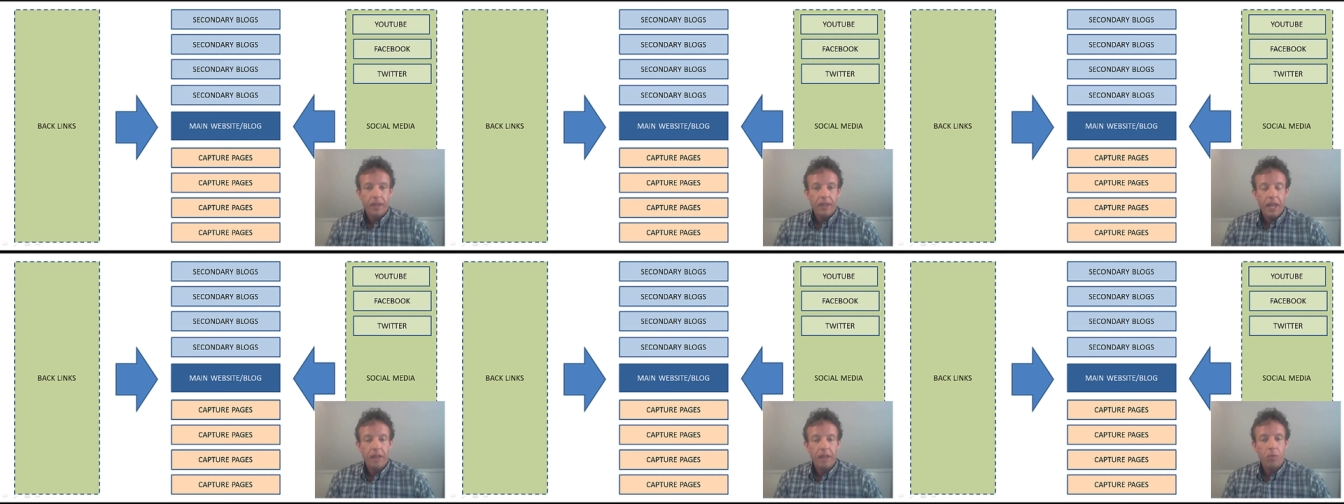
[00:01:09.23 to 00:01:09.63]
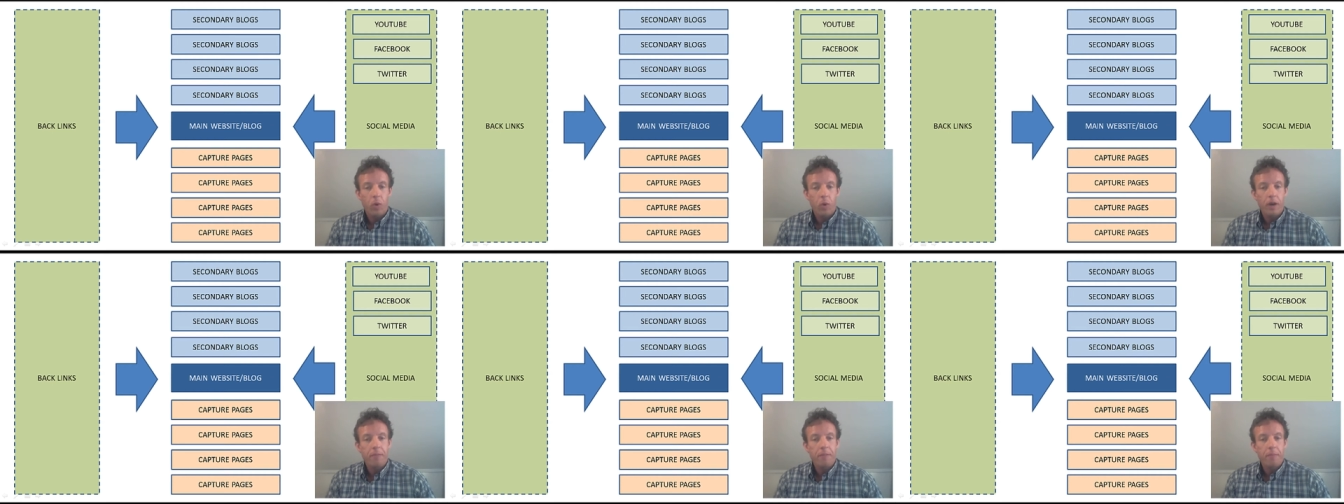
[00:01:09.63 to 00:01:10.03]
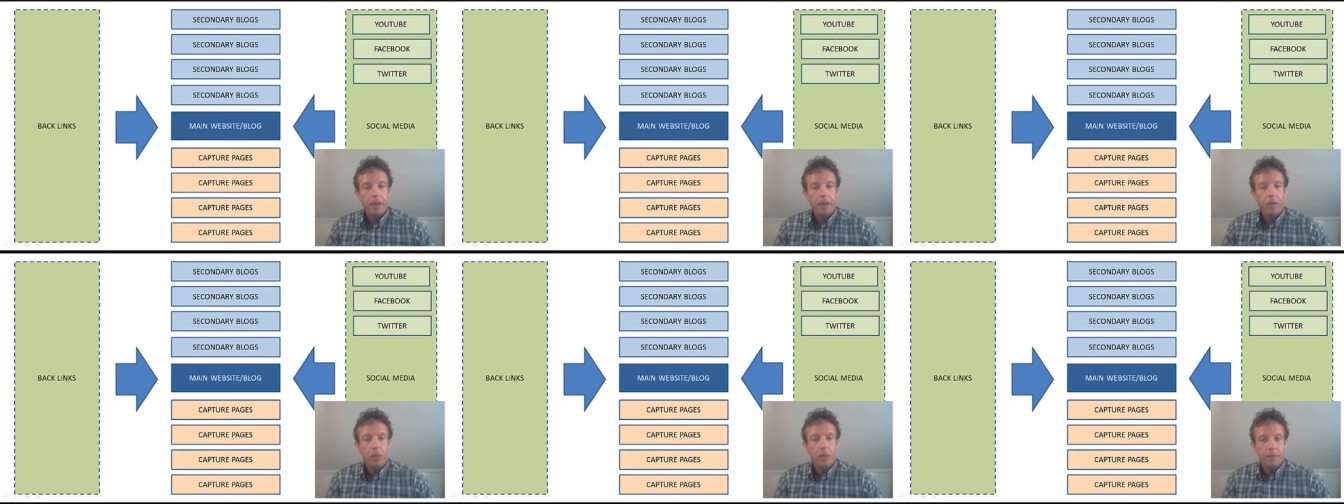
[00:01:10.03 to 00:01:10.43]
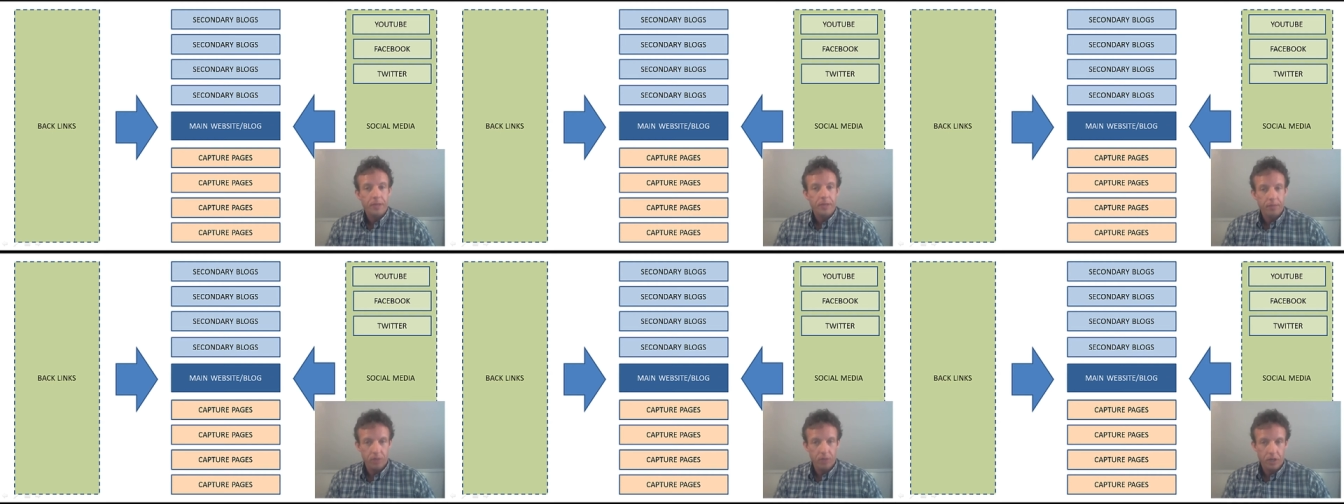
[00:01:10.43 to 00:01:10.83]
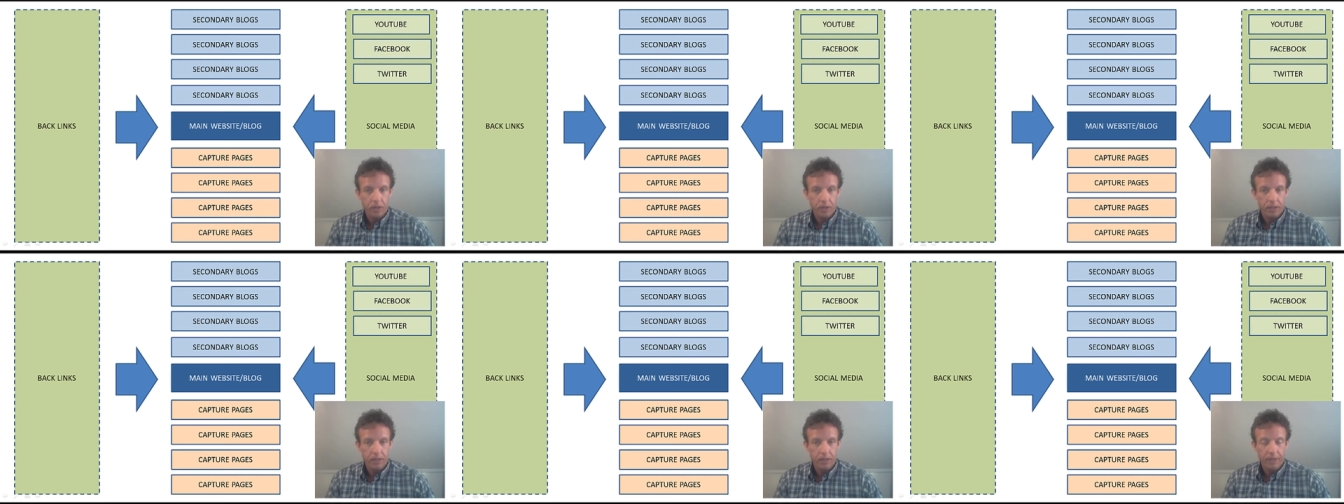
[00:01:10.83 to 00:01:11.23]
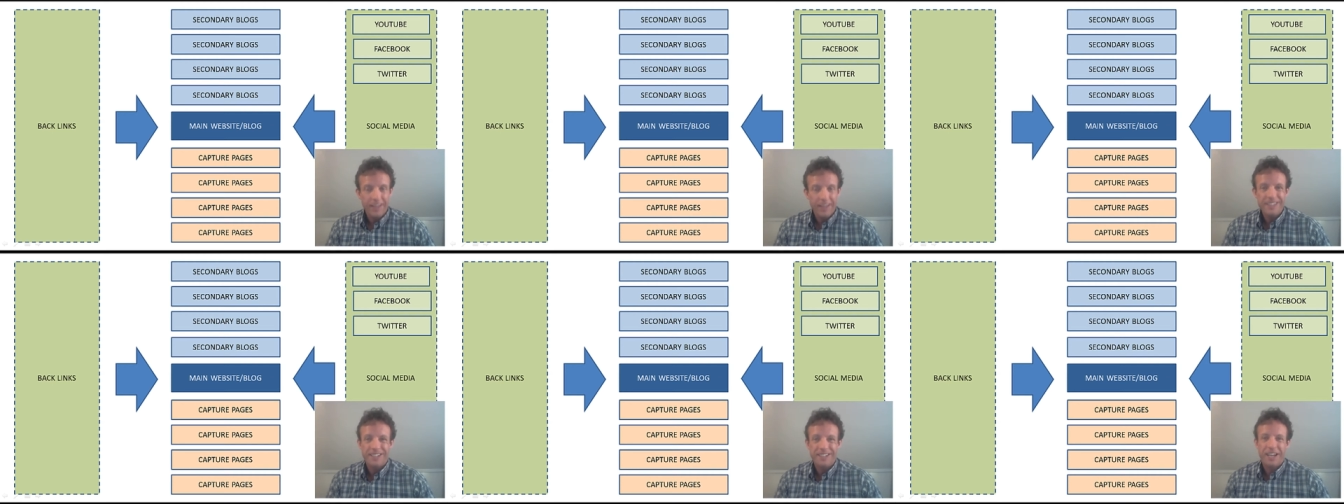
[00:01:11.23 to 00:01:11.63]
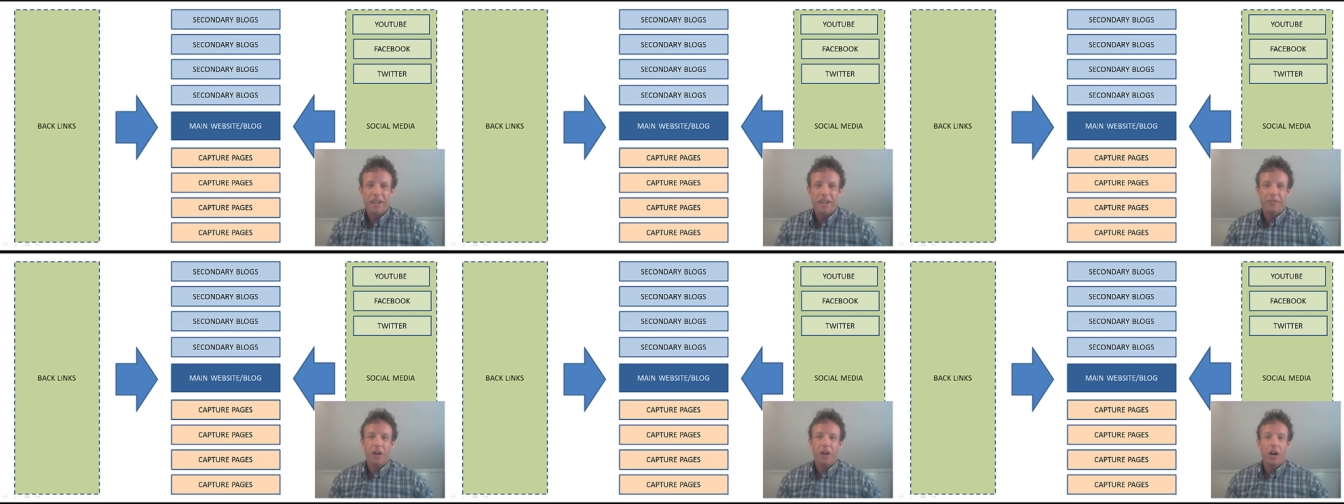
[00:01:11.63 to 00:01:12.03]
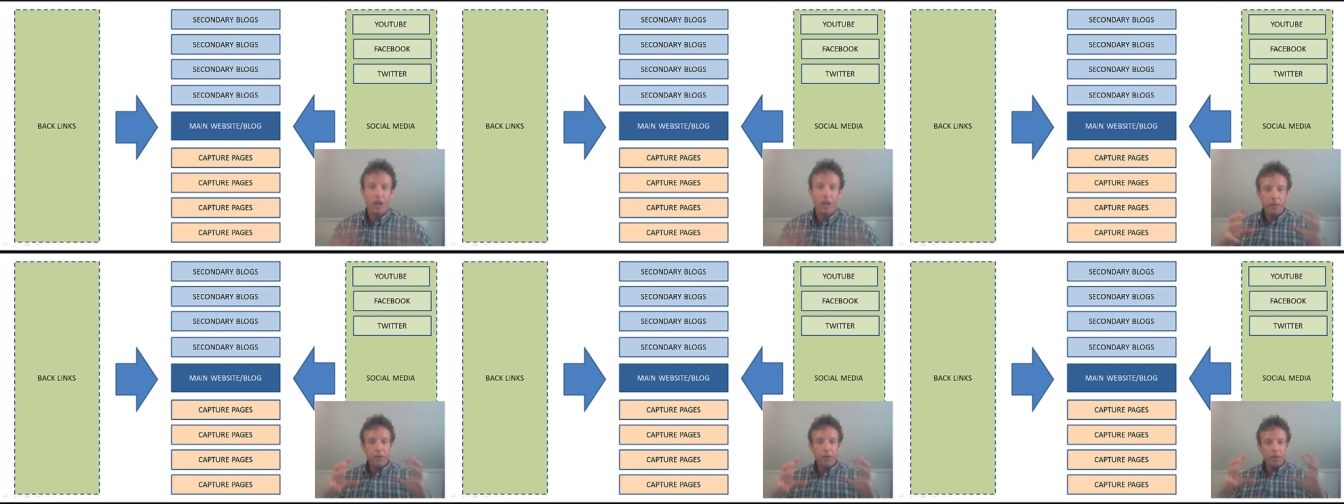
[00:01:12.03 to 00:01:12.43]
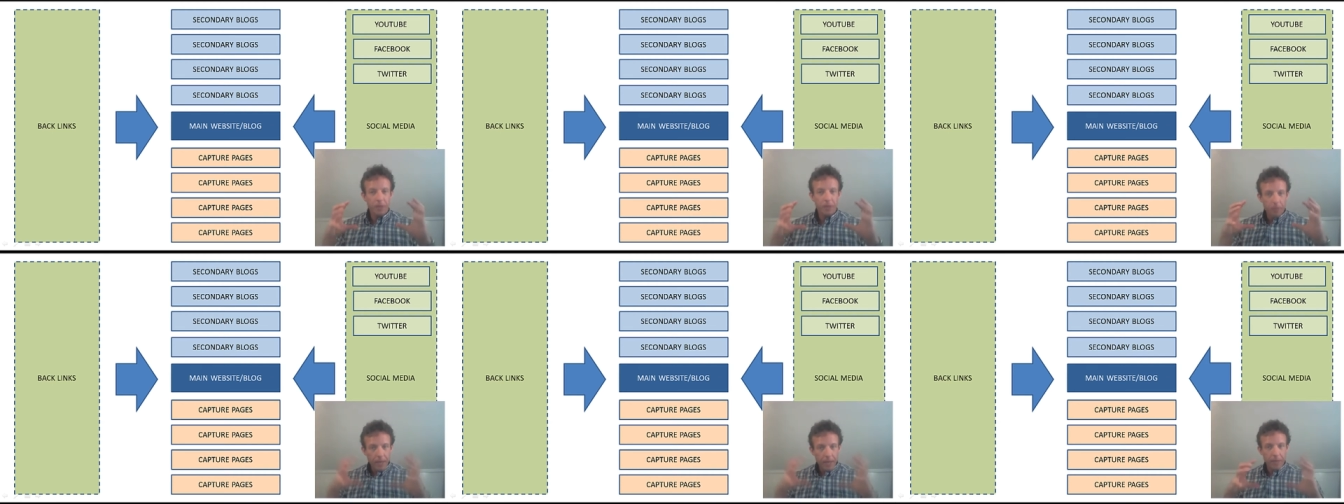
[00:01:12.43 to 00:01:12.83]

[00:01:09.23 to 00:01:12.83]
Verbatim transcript: they have one main website and blog. That's kind of the hub, the